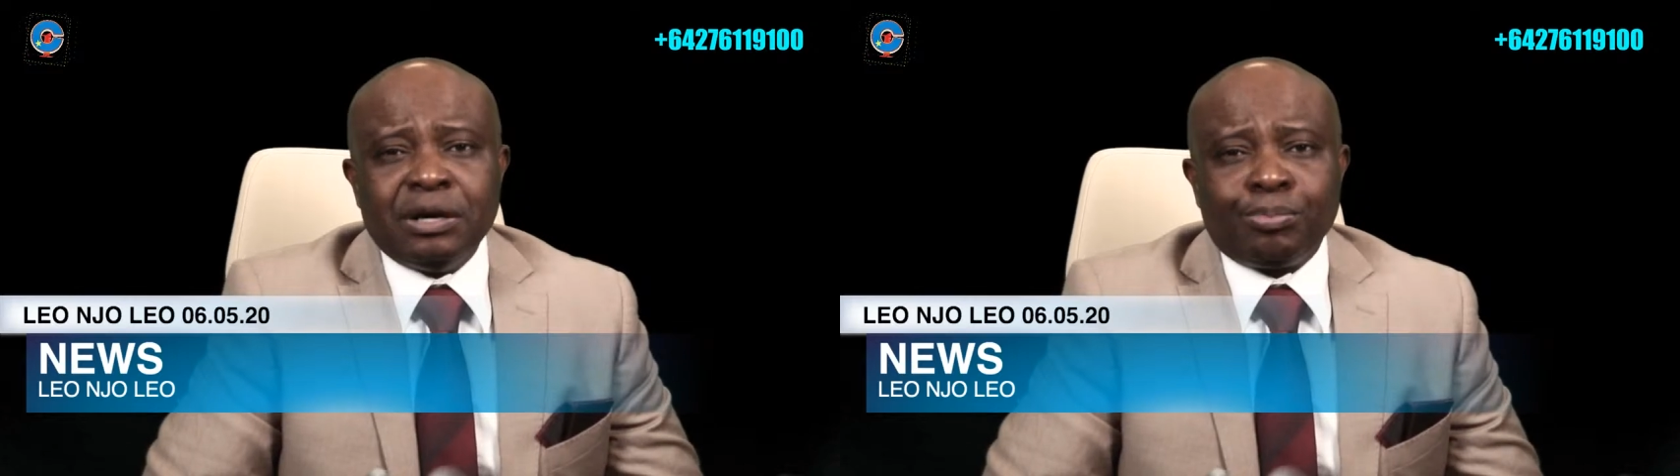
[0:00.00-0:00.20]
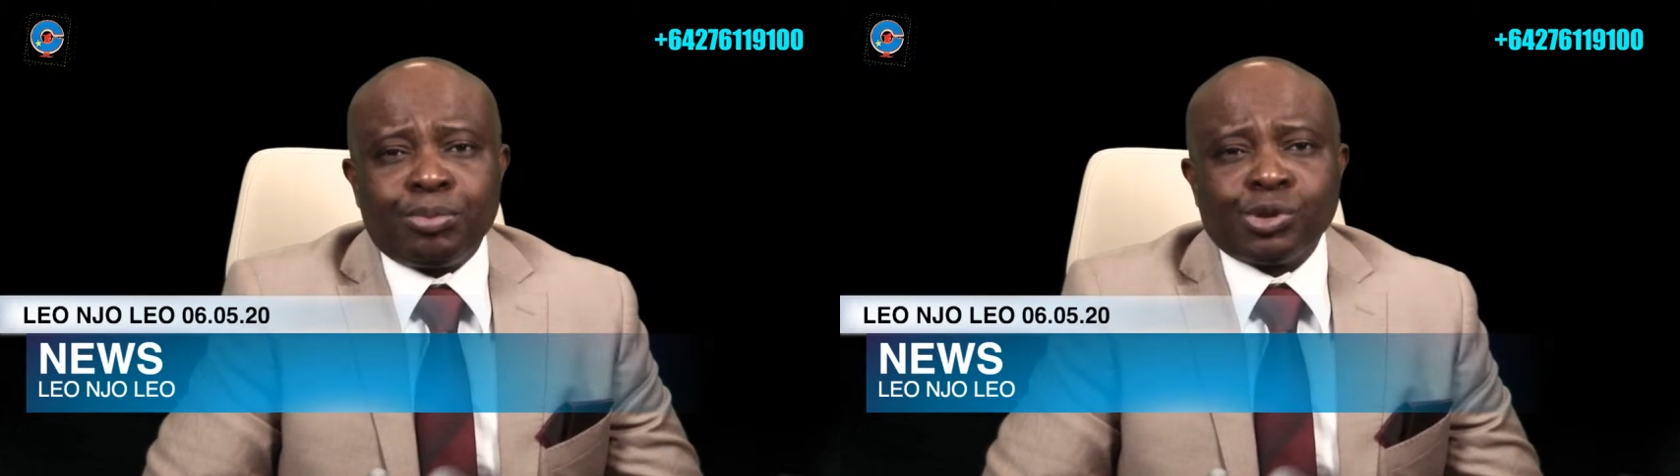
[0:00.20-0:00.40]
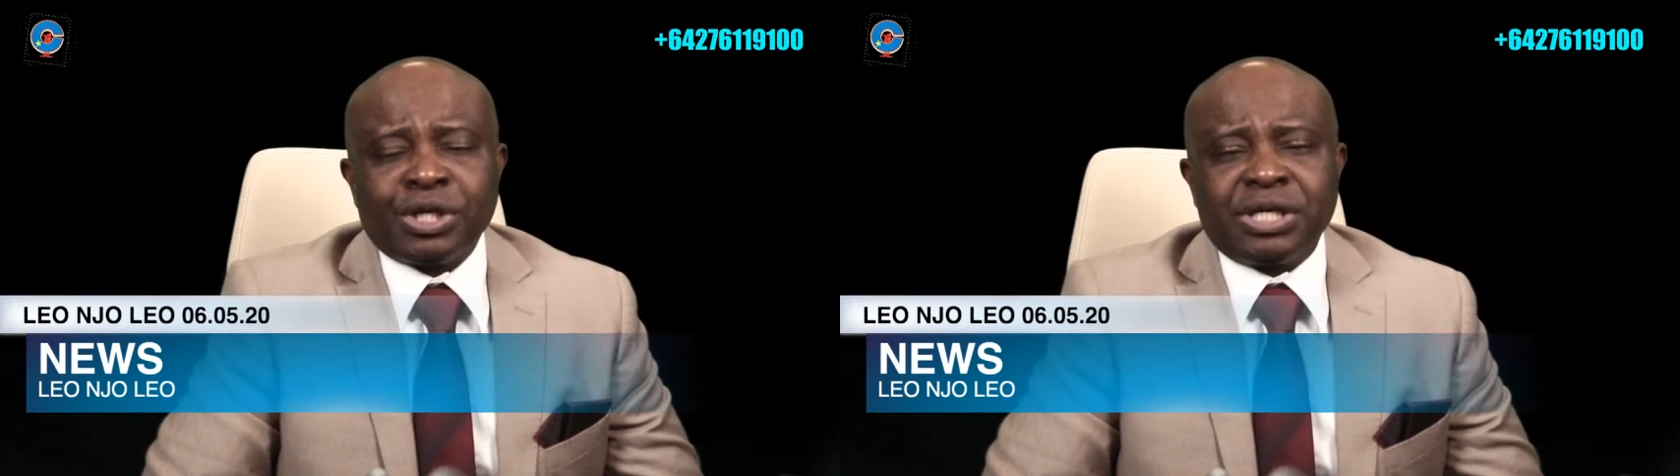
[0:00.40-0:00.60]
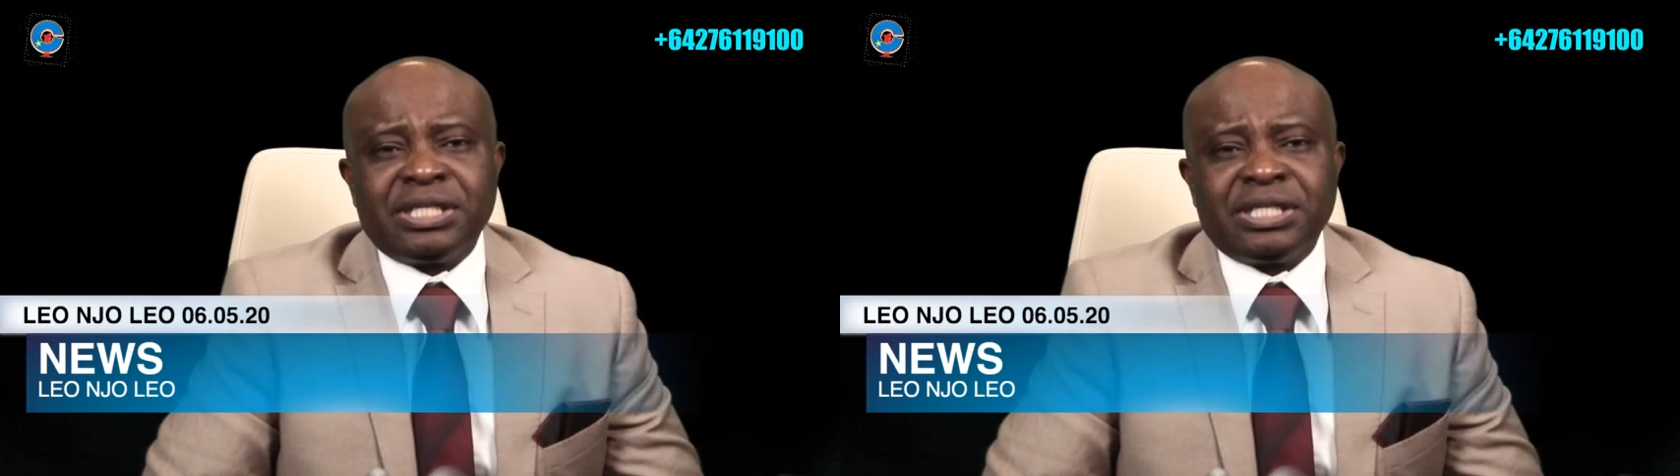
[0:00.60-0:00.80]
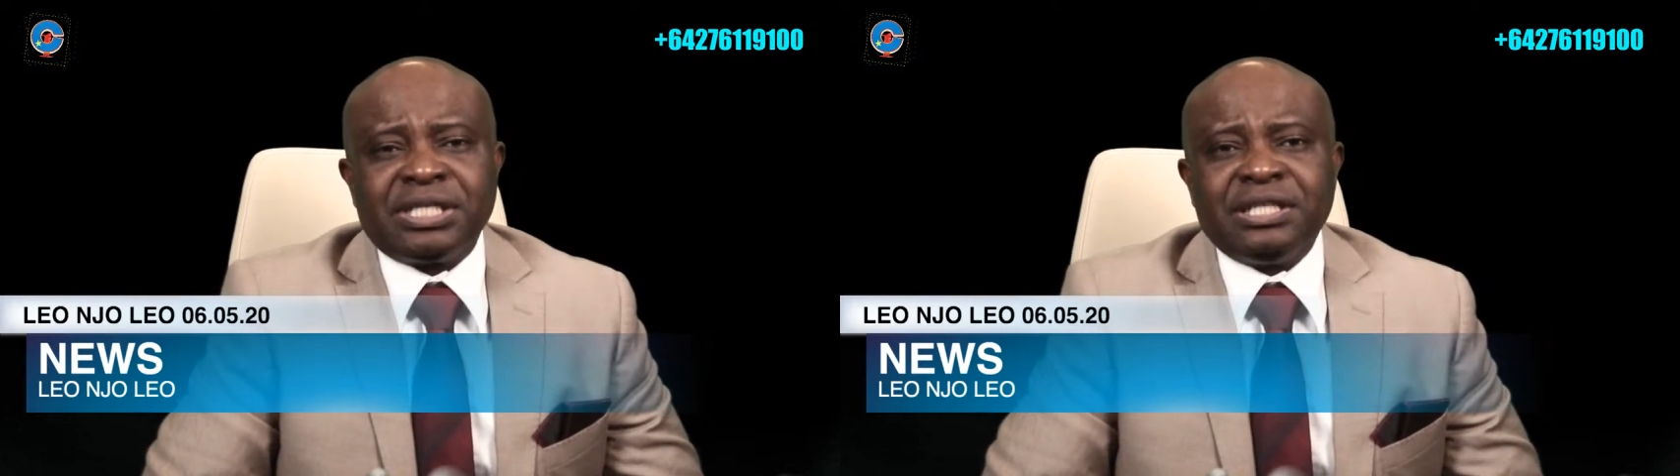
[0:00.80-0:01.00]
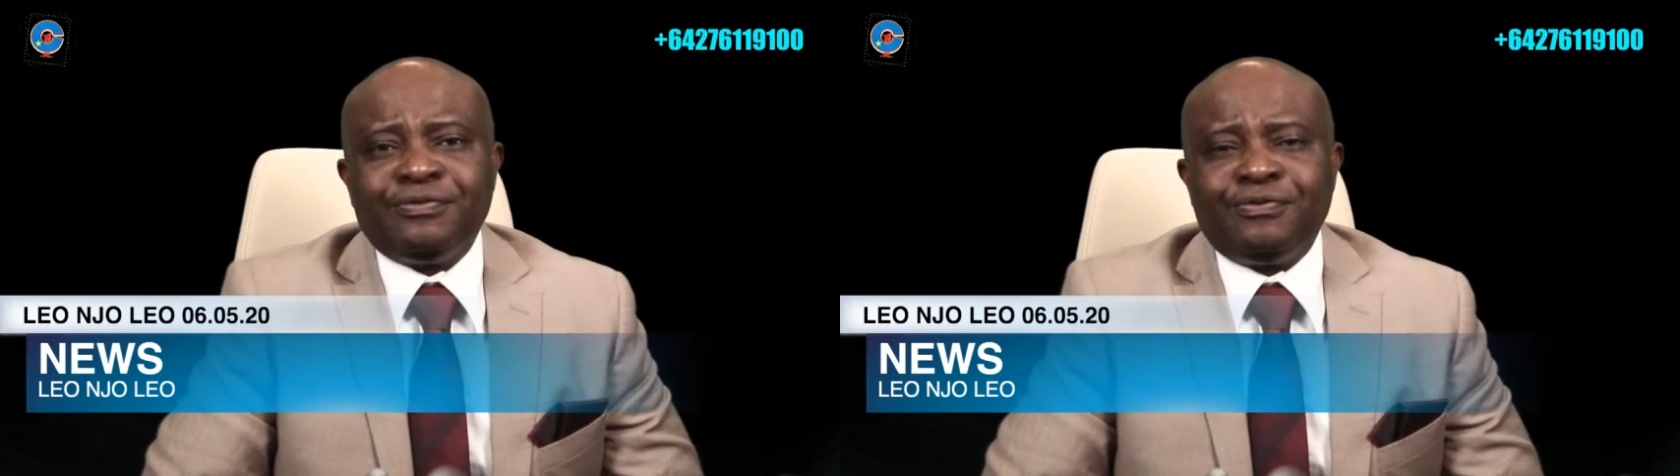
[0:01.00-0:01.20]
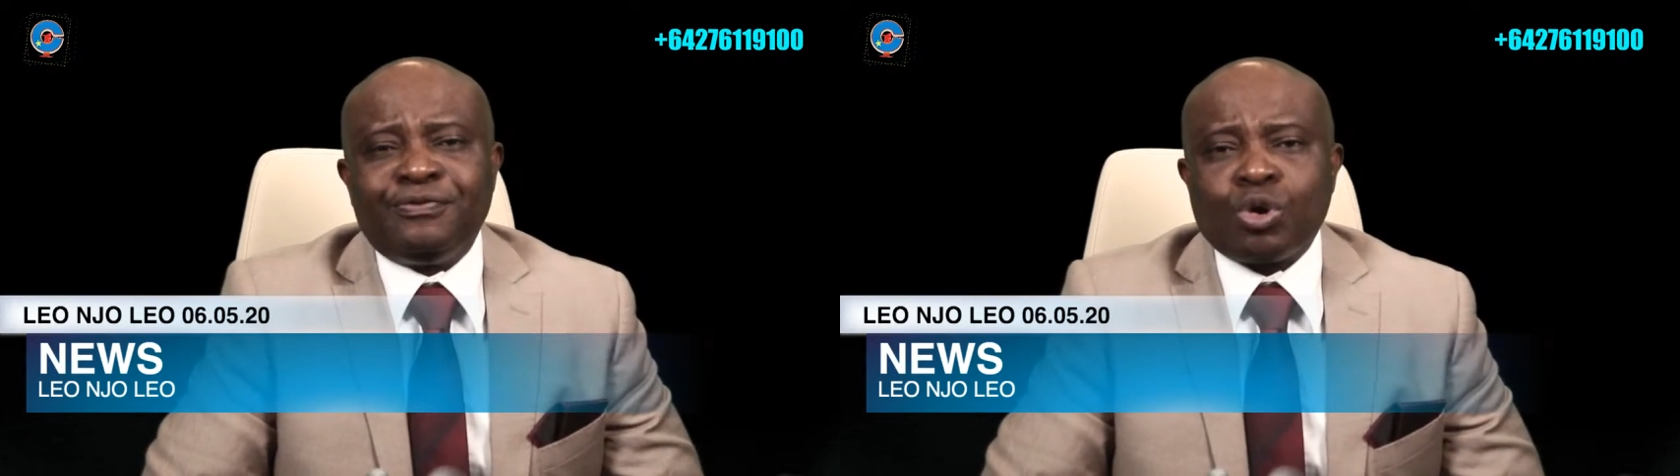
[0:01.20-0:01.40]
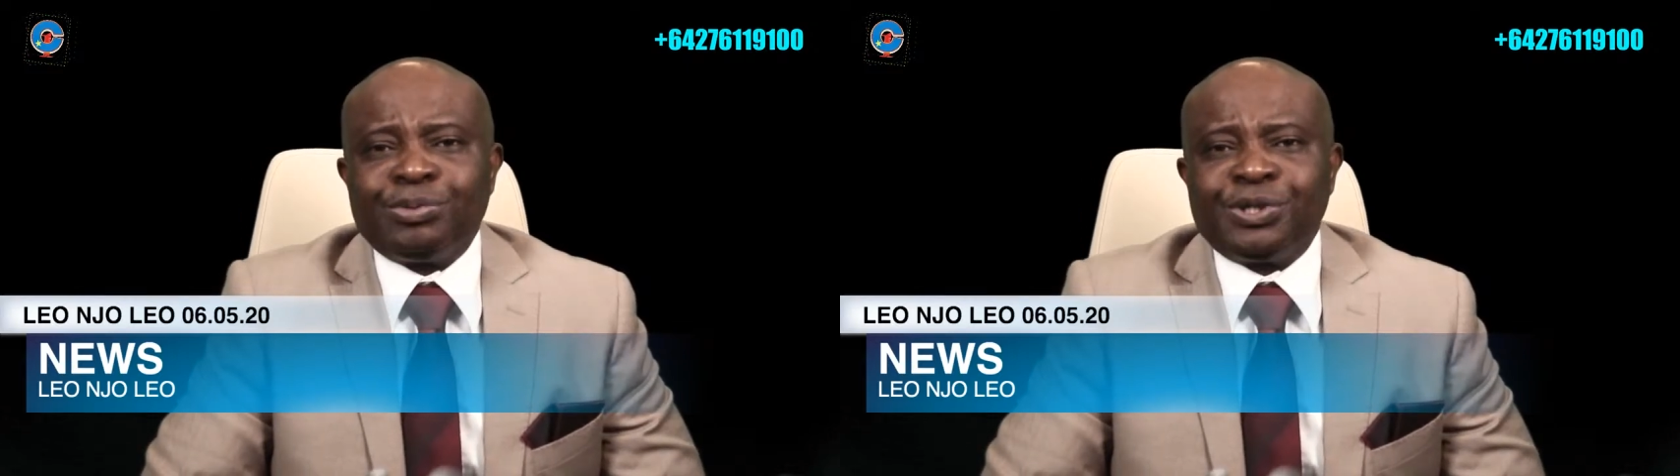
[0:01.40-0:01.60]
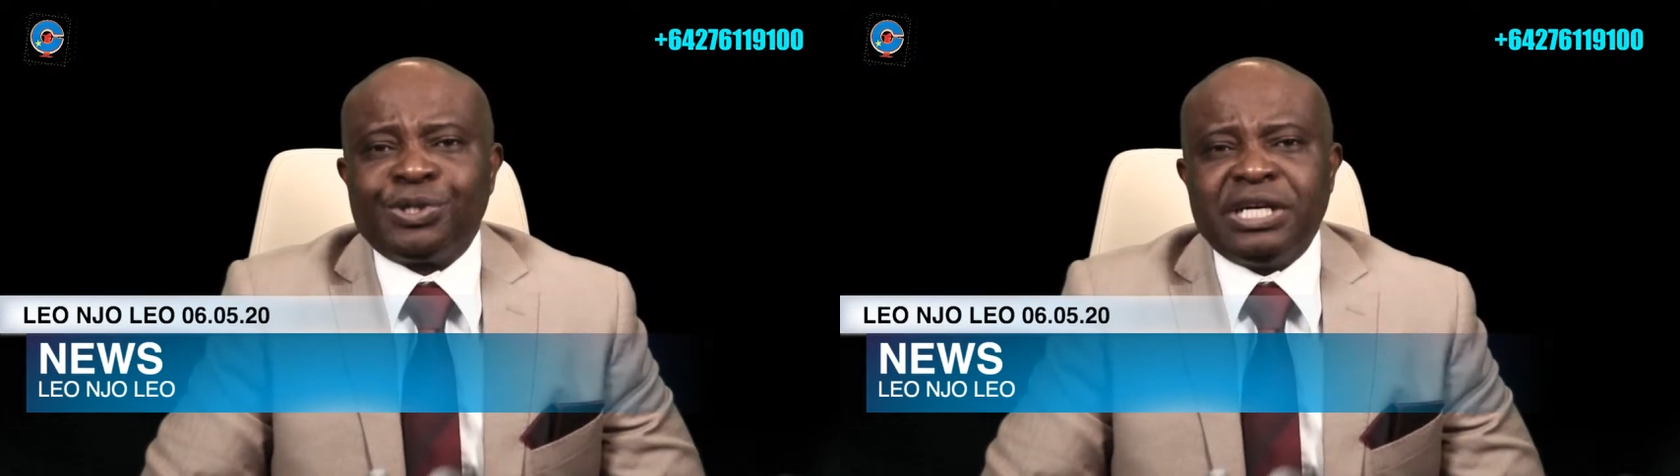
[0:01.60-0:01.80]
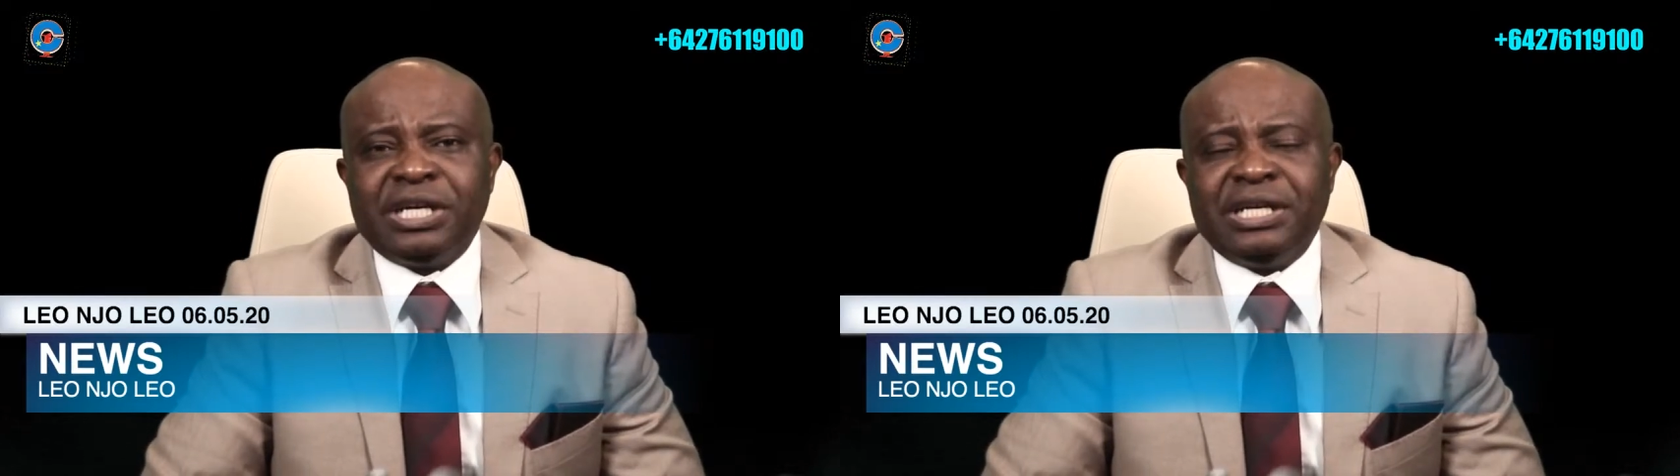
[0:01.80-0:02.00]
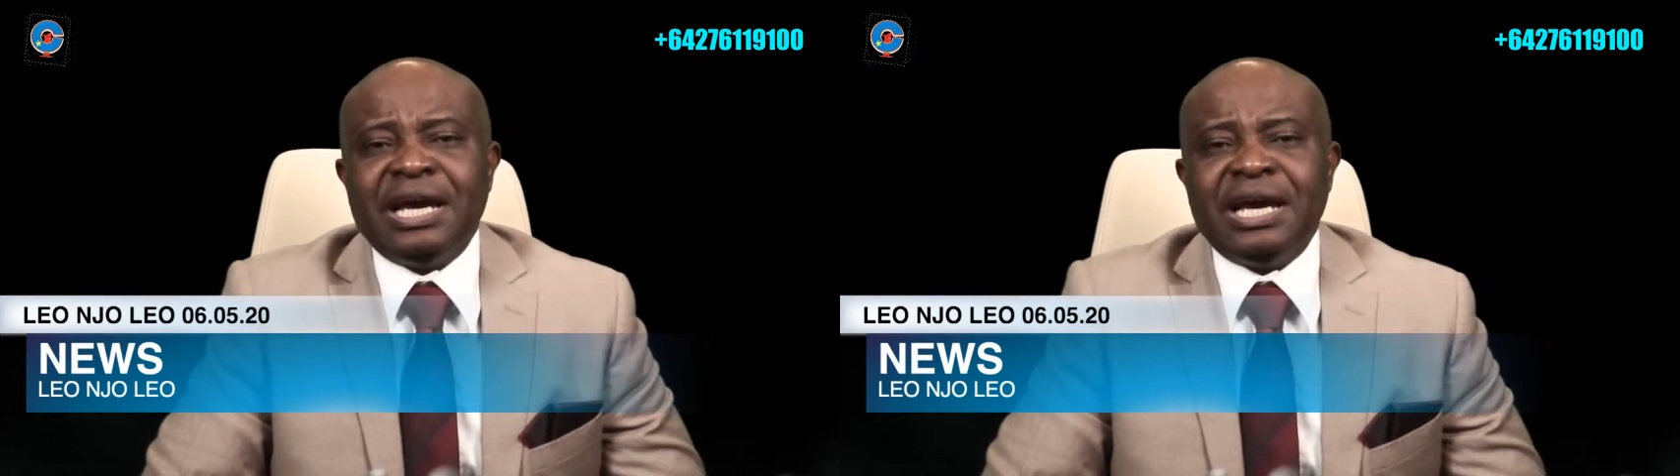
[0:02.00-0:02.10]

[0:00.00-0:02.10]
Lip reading: prosecuted for corruption